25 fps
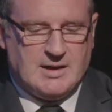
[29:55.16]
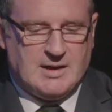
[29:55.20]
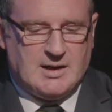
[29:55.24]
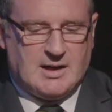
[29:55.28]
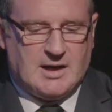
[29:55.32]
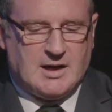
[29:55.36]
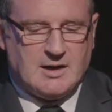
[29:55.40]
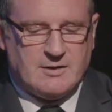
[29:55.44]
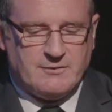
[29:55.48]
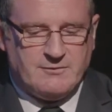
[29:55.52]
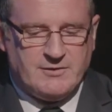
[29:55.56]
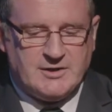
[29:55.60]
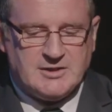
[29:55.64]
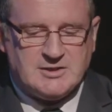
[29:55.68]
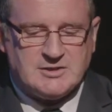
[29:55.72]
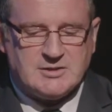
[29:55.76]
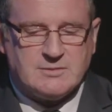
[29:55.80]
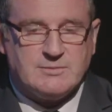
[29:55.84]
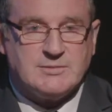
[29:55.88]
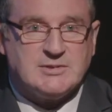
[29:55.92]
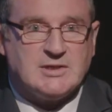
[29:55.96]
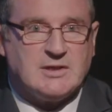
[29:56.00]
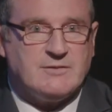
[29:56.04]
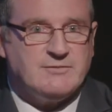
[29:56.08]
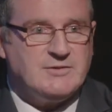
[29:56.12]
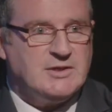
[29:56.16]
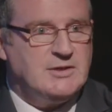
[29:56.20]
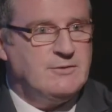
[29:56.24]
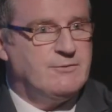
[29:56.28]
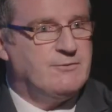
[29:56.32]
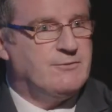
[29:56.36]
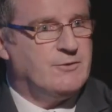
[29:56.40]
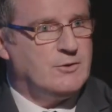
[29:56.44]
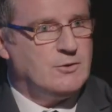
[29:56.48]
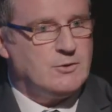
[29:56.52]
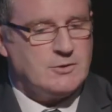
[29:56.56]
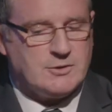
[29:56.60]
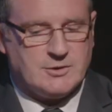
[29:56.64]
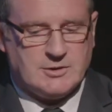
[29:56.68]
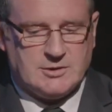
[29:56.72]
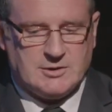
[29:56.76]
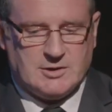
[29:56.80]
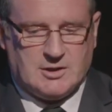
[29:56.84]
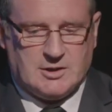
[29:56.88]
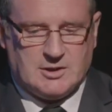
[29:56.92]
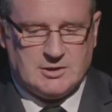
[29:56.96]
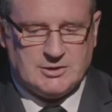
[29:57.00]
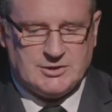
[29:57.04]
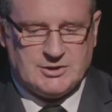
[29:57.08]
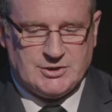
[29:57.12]
are victims of the fourth
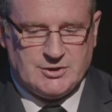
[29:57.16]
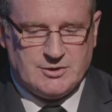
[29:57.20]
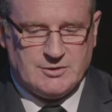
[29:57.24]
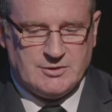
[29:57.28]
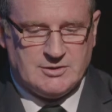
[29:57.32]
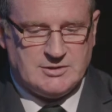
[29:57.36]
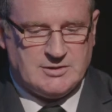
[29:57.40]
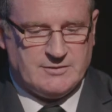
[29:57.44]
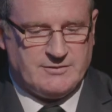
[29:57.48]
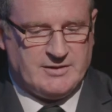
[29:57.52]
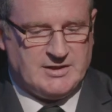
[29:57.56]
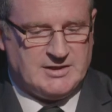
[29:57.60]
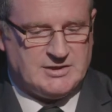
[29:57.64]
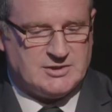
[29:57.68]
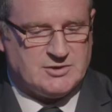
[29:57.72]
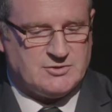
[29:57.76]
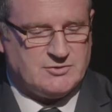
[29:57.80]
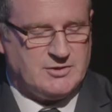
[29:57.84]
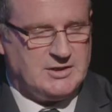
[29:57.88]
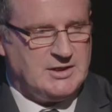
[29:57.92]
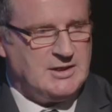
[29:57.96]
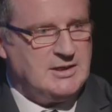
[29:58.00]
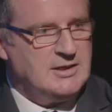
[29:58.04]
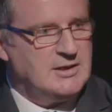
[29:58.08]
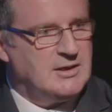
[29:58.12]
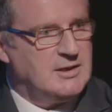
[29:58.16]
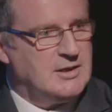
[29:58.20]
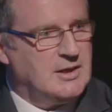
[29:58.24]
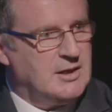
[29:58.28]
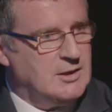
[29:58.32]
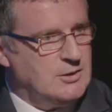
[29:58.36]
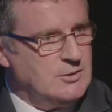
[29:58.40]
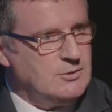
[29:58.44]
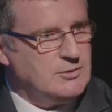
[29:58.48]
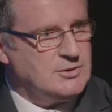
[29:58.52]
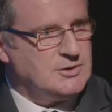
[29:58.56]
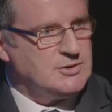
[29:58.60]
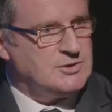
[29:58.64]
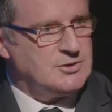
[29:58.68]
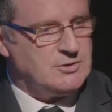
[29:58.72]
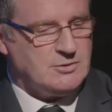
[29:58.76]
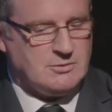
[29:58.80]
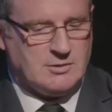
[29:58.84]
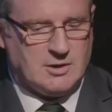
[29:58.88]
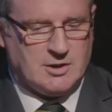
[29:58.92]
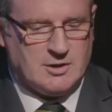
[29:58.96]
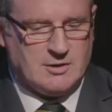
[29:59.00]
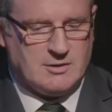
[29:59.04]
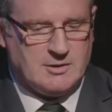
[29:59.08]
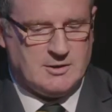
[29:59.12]
alternative history alluded to
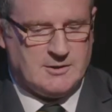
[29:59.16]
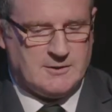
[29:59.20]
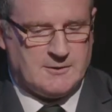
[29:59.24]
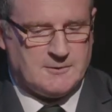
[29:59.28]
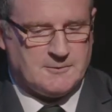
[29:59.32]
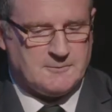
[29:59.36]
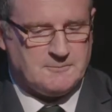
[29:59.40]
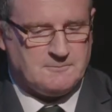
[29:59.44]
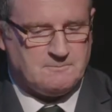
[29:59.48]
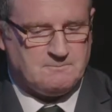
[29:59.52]
earlier.